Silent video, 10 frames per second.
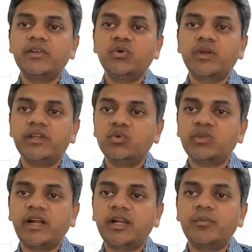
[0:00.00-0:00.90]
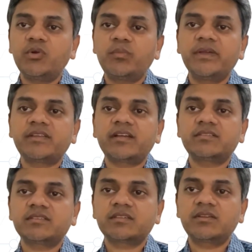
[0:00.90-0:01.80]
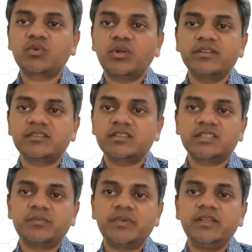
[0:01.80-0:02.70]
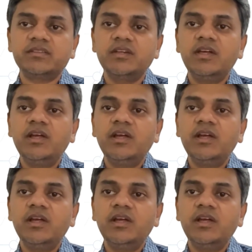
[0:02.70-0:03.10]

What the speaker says: you can use attribute-based access control in such companies